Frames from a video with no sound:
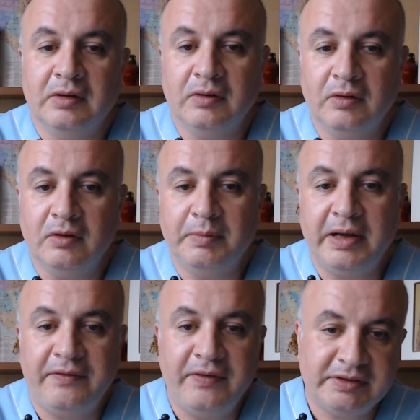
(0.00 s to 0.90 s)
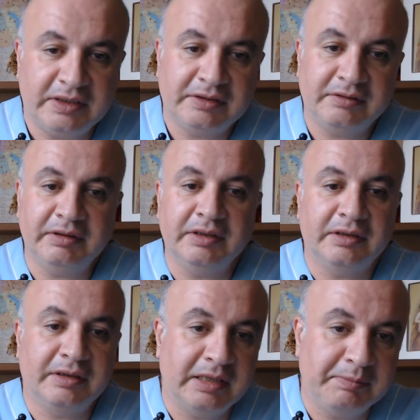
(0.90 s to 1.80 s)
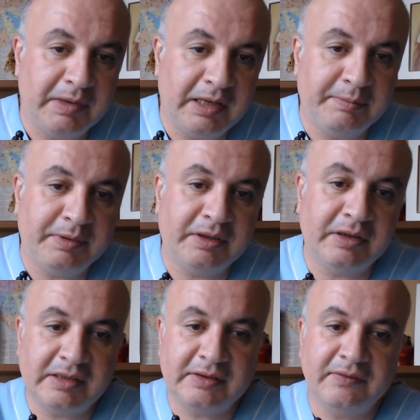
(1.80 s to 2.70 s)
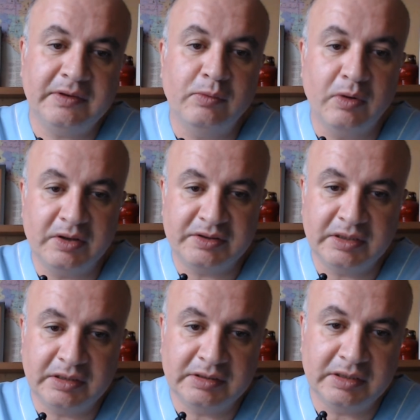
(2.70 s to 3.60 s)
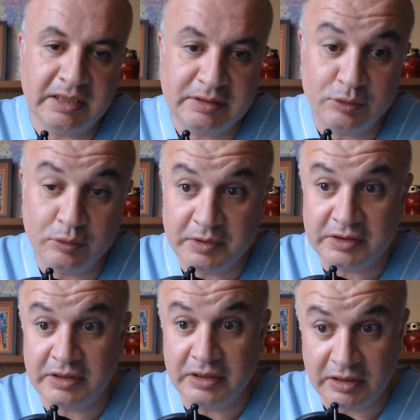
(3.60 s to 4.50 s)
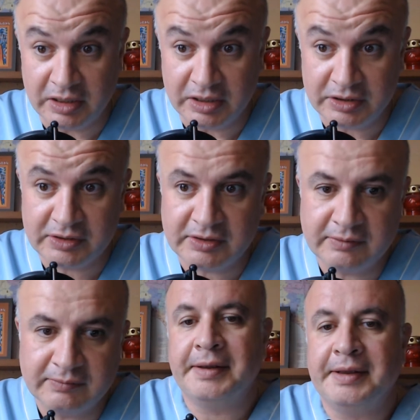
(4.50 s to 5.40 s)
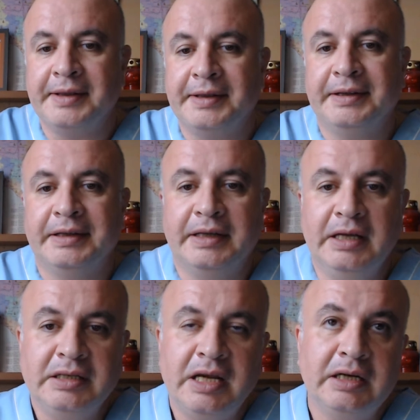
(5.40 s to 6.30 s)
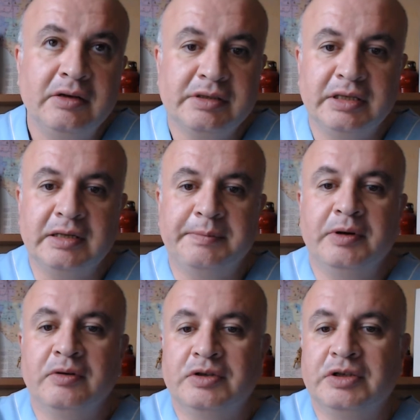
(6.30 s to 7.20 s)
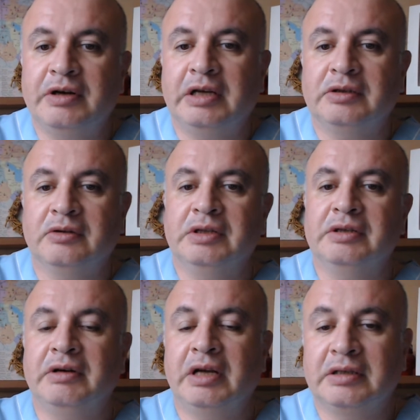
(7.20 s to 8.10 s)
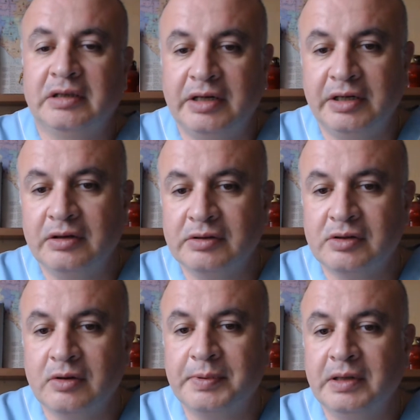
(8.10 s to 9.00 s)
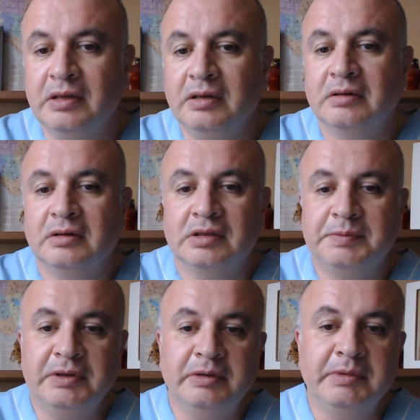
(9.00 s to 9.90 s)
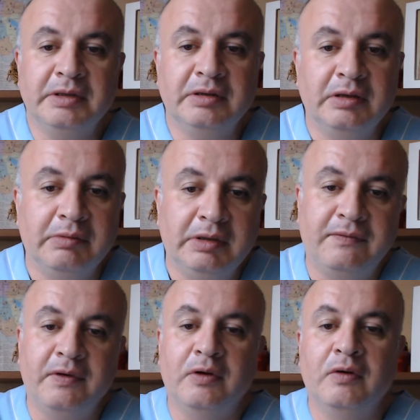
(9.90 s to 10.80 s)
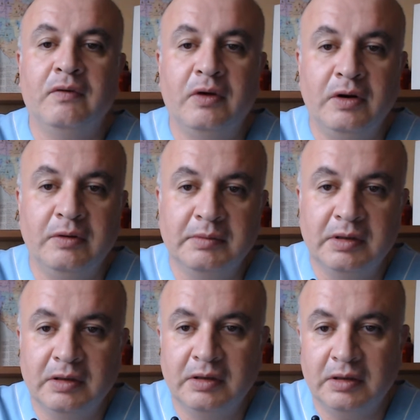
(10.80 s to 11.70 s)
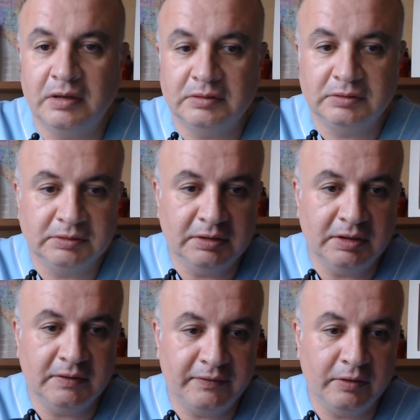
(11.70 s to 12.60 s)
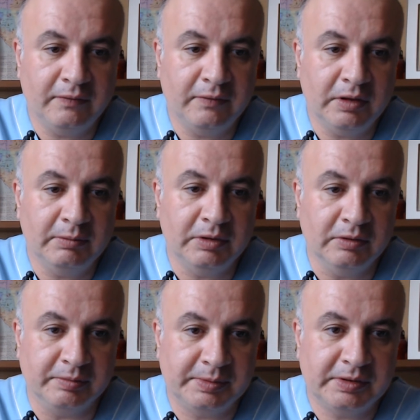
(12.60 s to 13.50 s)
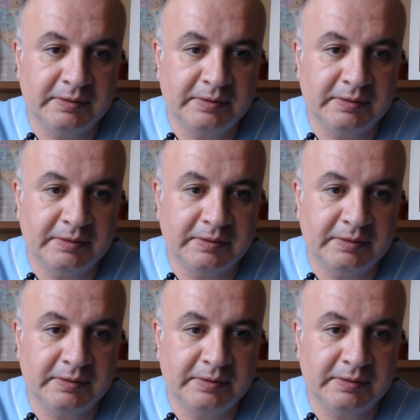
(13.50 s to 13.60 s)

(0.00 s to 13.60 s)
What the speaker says: or biphasic stridor that may progressively worsen as tumors enlarge. And diagnostic approach: direct or indirect laryngoscopy, spirometry with flow volume loops.